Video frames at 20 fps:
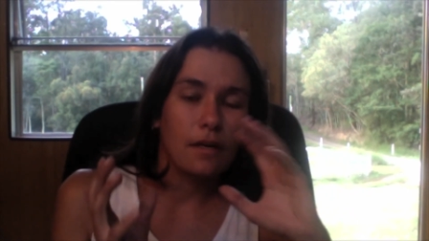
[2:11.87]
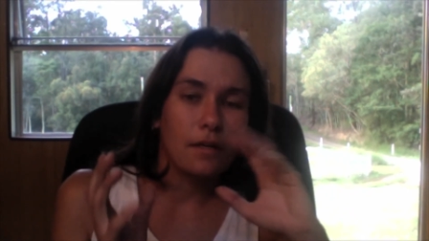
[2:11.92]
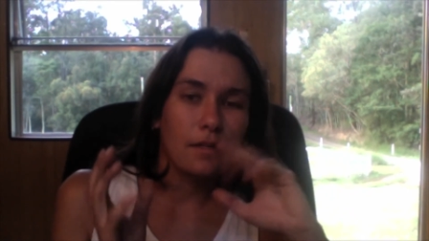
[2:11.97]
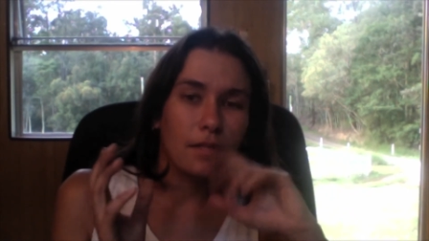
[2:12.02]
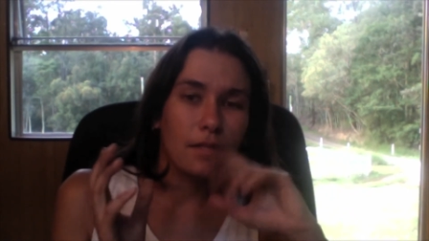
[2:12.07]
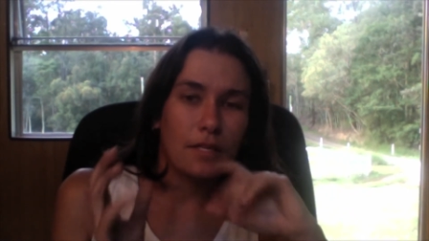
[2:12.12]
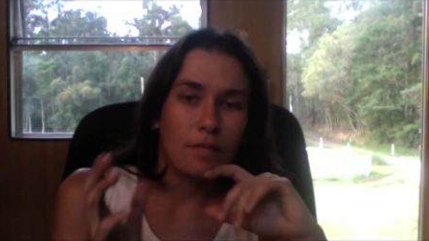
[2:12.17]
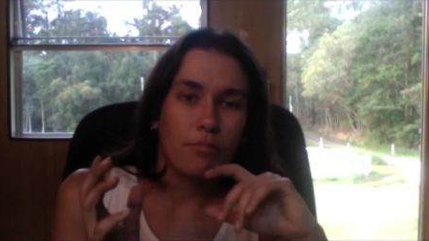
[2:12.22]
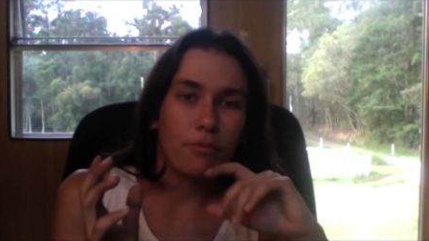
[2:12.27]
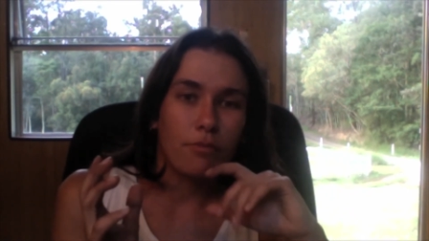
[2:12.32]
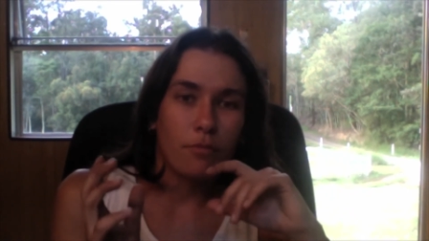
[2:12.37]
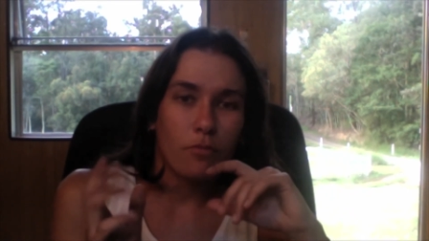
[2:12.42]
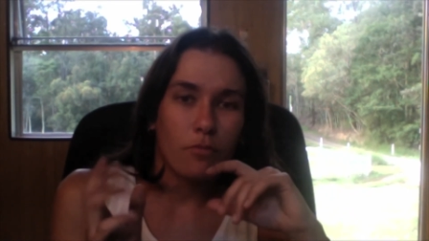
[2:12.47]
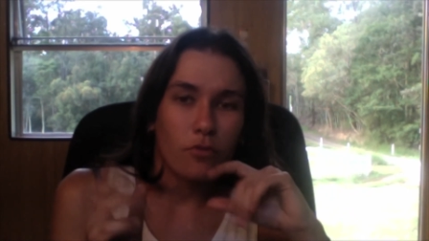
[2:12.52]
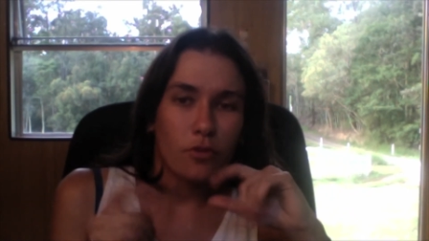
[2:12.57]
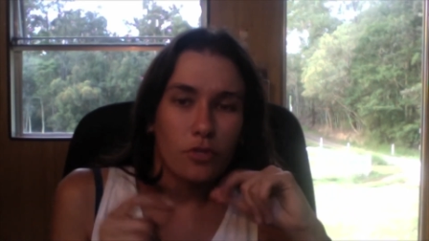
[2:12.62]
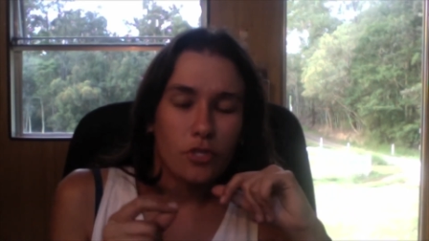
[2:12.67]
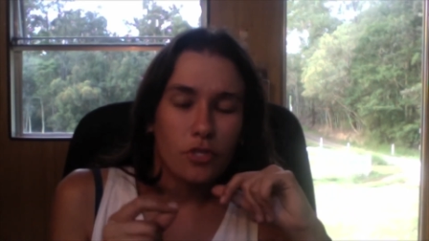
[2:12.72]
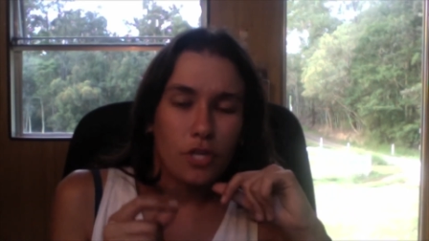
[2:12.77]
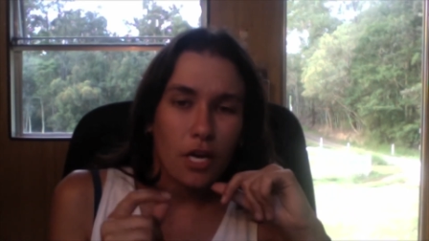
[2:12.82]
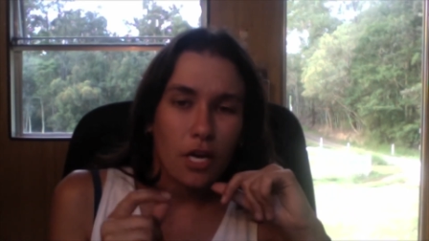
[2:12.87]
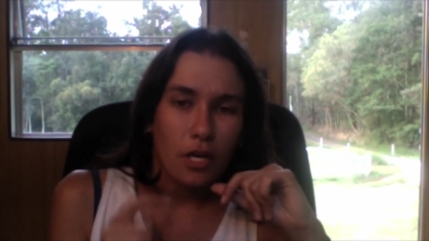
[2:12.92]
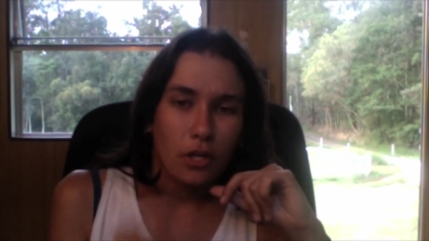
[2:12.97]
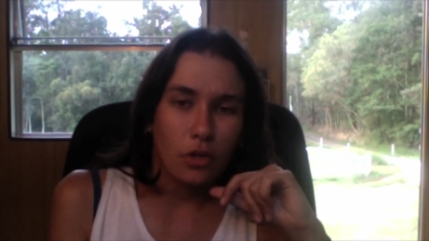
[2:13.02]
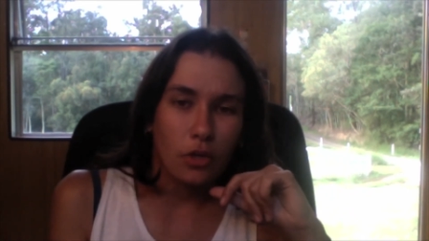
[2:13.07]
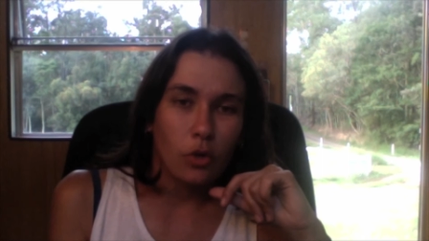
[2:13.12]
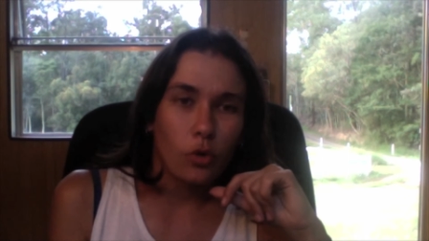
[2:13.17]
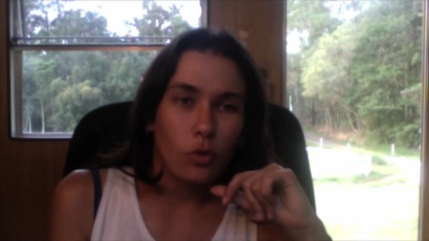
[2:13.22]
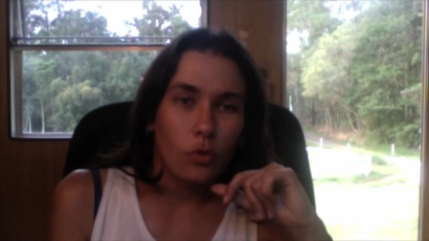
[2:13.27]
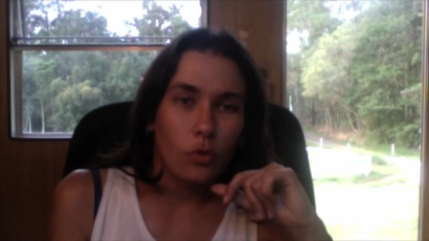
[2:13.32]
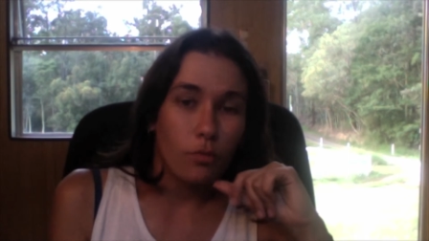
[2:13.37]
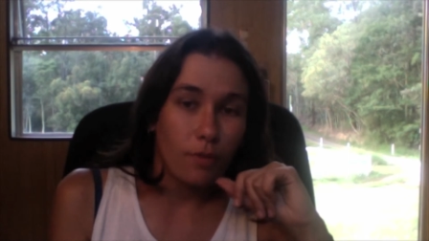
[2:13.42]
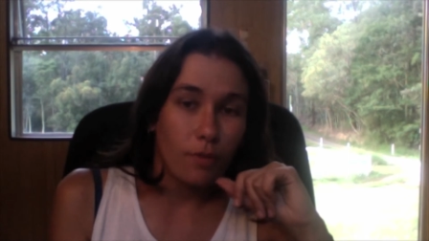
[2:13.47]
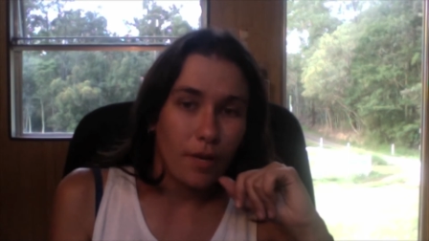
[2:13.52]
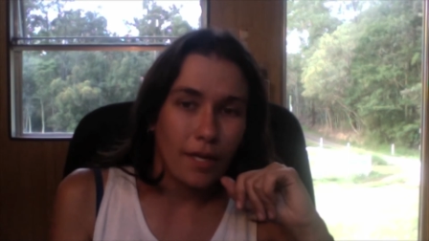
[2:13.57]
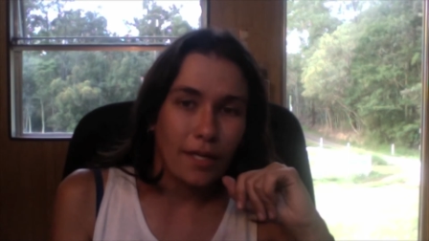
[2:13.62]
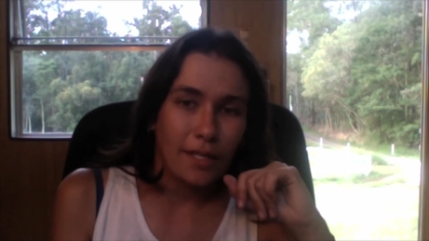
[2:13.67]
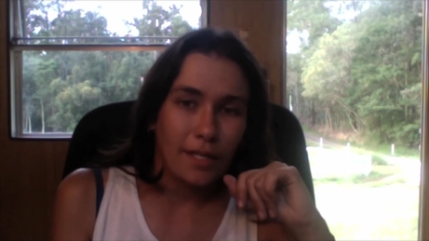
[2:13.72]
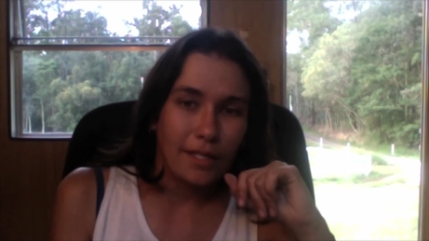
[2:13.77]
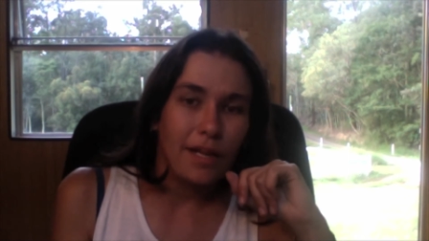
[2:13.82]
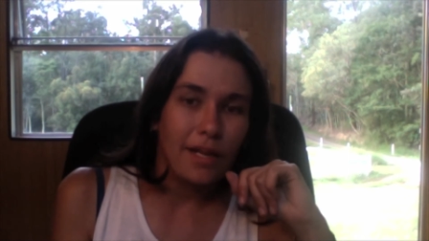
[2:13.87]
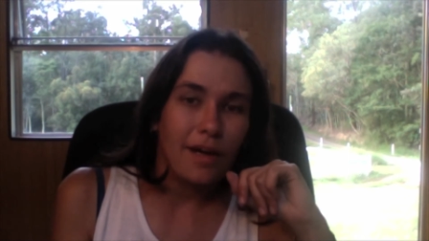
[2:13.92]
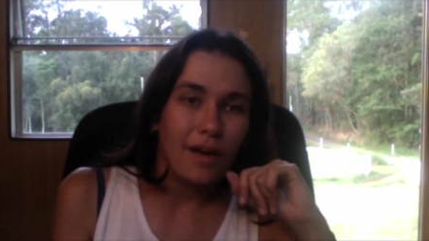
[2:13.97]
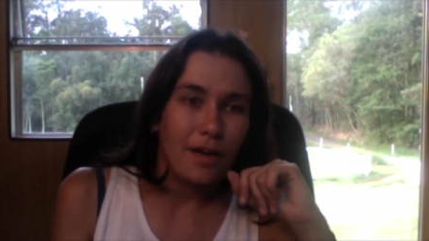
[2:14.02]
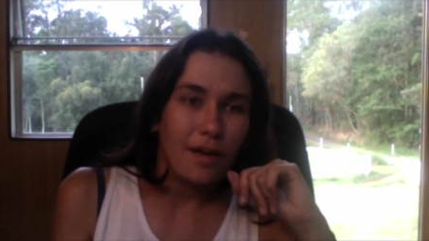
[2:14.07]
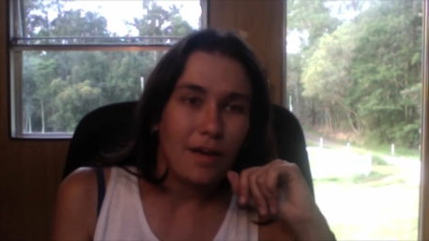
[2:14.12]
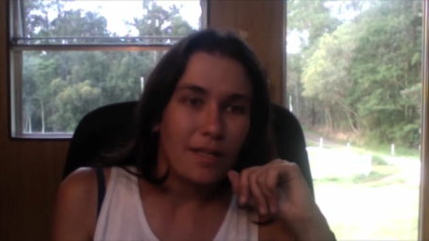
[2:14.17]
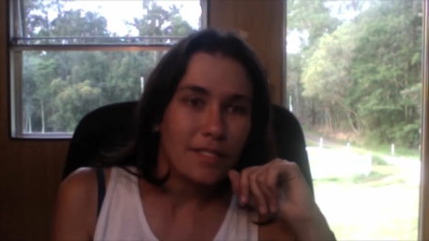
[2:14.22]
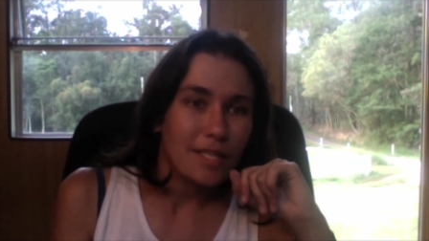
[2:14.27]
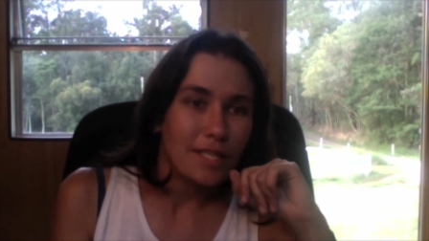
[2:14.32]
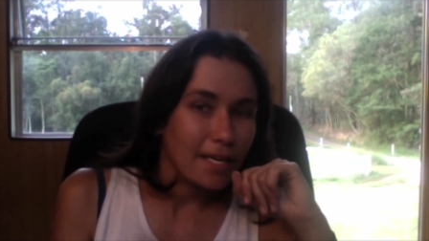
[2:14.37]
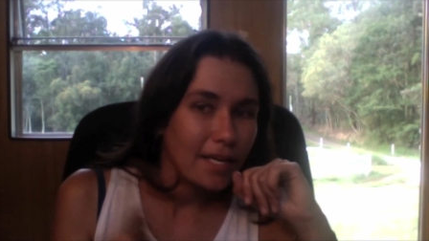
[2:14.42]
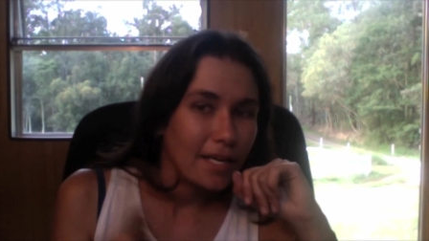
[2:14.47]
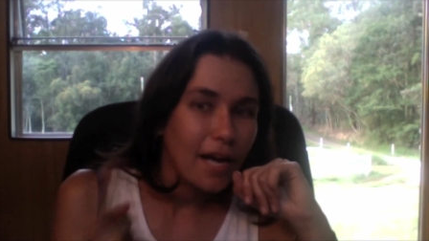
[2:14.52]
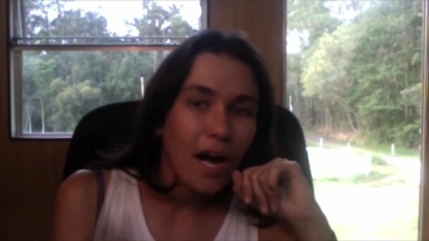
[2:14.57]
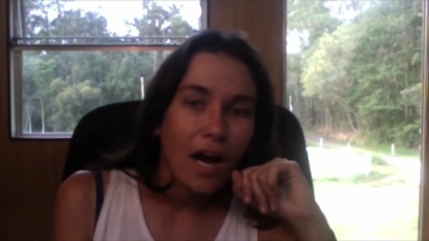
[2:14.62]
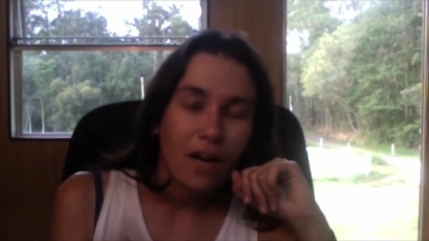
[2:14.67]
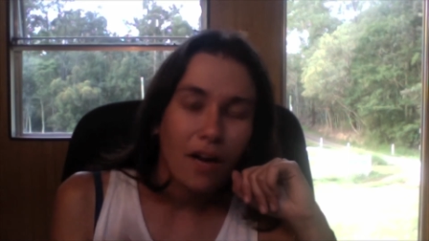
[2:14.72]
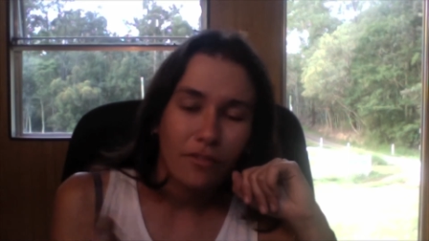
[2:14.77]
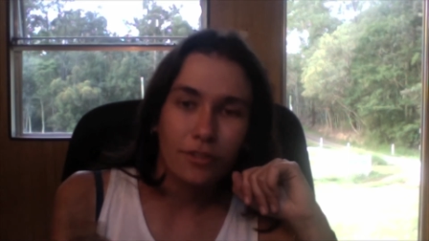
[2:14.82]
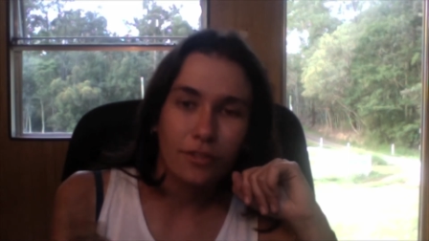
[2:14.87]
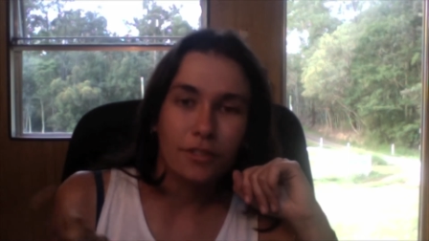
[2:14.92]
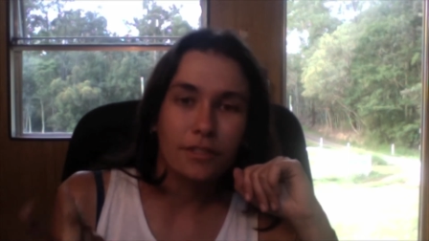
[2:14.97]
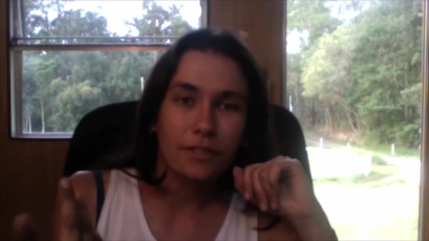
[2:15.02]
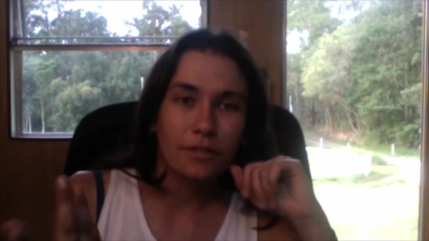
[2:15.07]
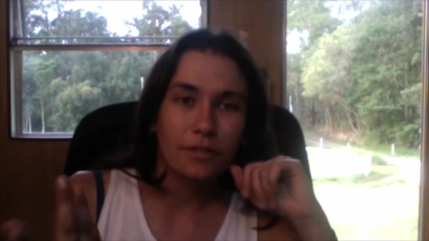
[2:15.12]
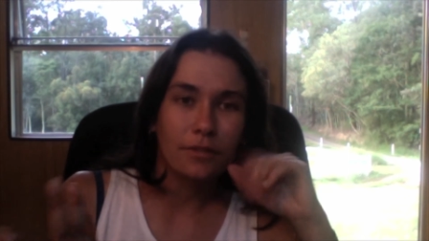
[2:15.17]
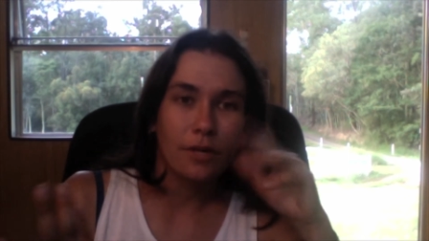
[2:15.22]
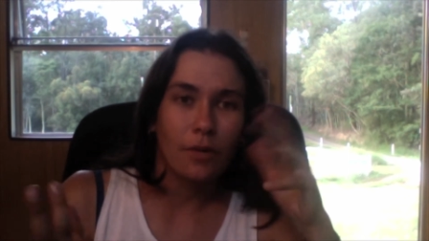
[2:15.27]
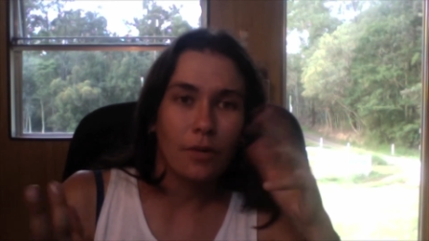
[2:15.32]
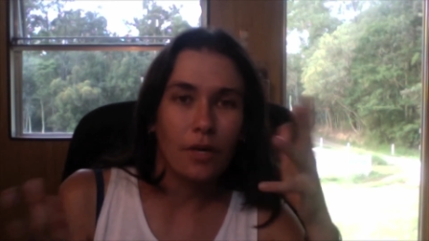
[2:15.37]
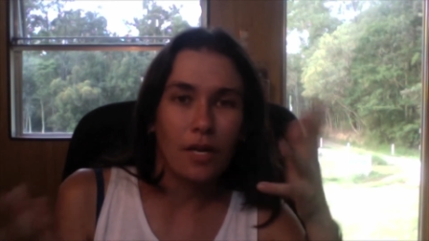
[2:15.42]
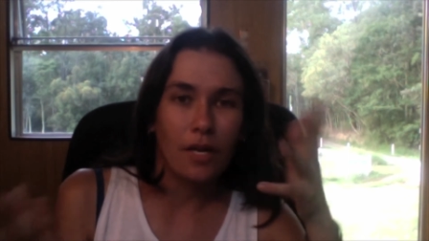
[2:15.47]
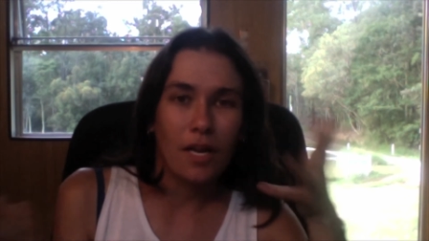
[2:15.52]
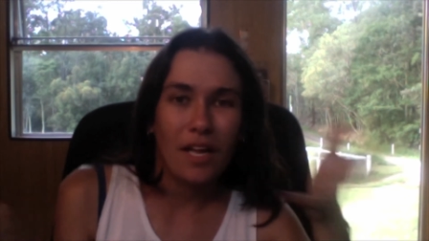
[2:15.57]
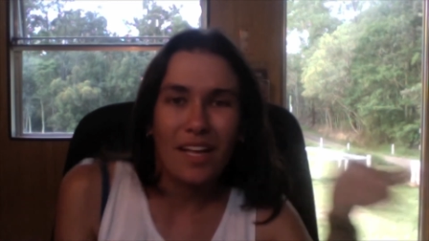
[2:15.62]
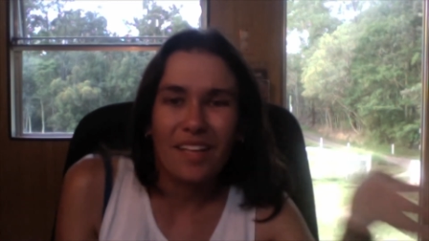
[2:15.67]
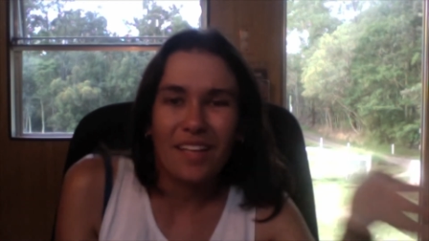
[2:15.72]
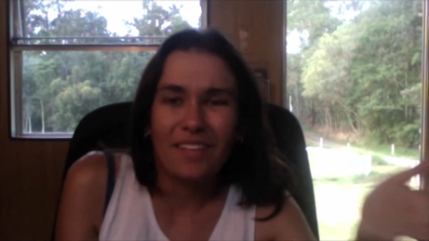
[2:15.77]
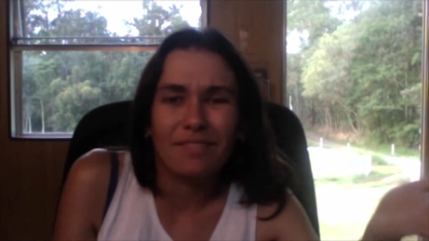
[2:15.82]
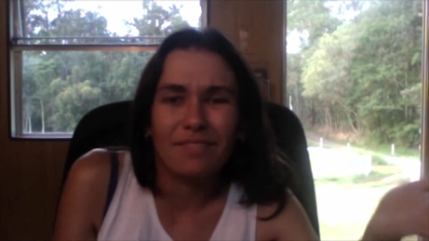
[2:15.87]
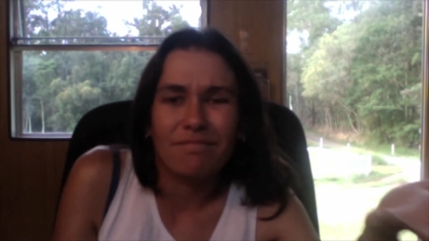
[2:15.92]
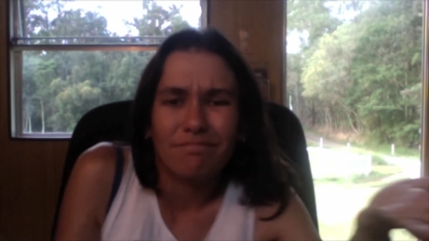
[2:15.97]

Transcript: they pretty much get glue and glass and cover a dildo in it, and